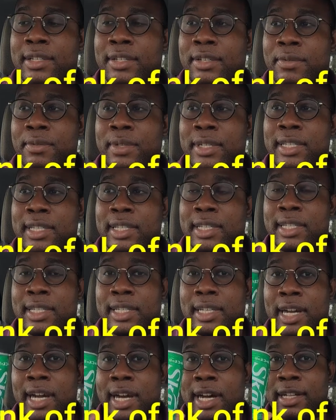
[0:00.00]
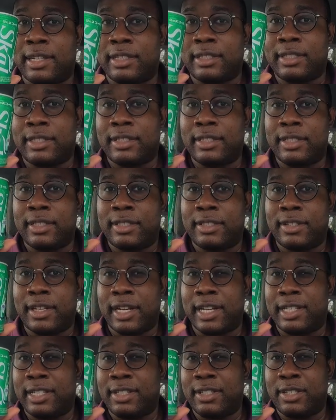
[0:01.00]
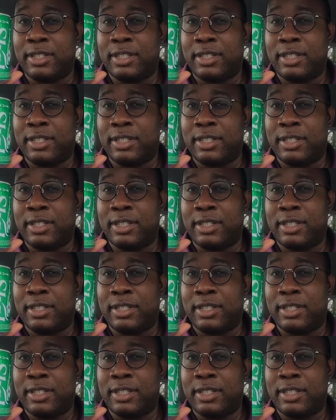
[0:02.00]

so this is Skal, right?